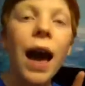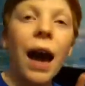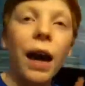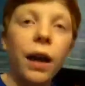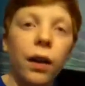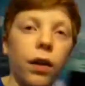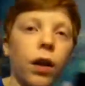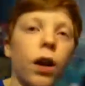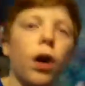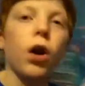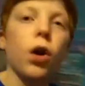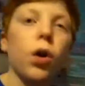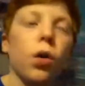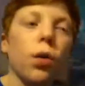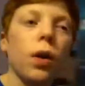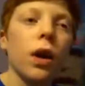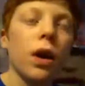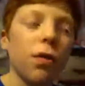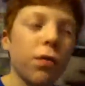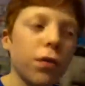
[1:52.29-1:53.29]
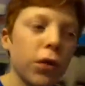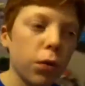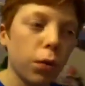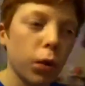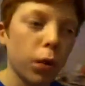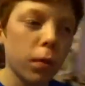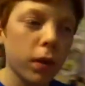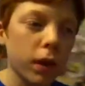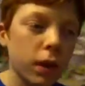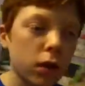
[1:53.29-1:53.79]
and no if you
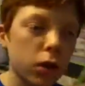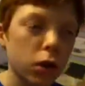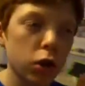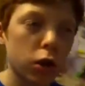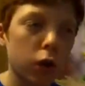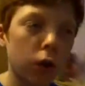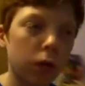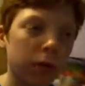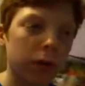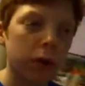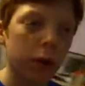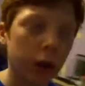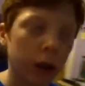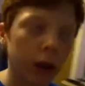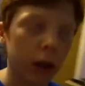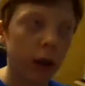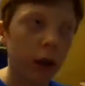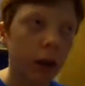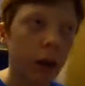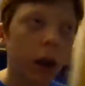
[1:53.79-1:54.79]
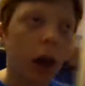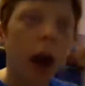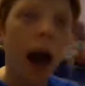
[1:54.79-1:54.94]
want me to stop vlogging.